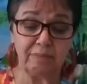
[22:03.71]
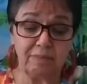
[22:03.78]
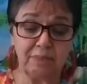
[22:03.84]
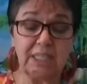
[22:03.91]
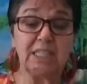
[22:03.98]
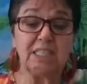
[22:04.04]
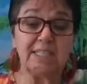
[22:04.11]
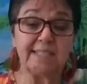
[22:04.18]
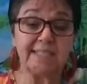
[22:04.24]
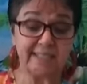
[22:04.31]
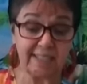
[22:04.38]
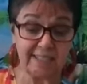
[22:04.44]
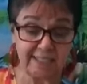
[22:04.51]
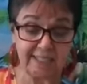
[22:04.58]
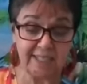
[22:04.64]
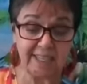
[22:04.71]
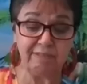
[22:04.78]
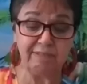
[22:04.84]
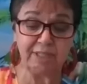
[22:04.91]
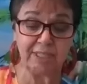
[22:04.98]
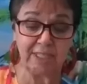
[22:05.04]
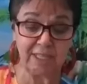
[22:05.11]
There is
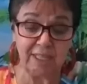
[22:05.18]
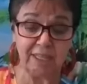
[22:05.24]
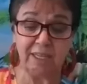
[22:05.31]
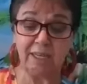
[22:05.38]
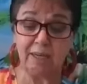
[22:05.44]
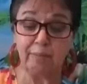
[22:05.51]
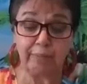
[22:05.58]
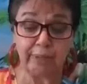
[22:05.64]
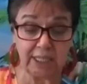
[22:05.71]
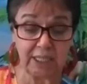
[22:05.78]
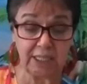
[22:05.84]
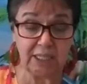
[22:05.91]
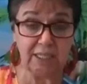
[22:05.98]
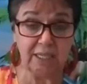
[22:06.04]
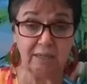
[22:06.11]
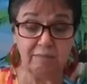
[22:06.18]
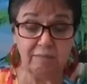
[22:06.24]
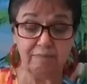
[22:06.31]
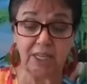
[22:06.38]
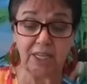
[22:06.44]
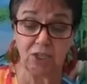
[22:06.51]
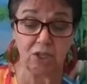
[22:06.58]
safety in
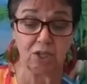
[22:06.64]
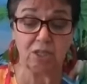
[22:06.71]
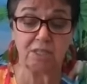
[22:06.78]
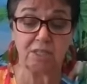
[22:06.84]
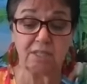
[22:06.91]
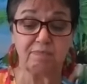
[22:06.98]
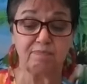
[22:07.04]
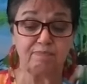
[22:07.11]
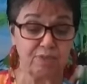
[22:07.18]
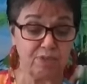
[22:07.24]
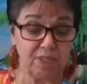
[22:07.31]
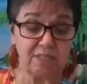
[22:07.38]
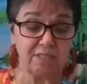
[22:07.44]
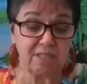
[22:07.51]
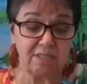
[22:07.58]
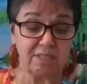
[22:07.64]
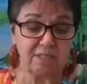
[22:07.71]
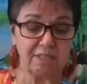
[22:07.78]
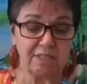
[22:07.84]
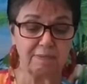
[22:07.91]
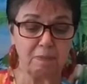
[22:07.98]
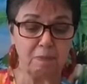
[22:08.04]
abiding in God's
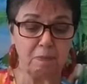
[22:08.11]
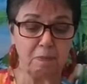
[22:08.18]
presence.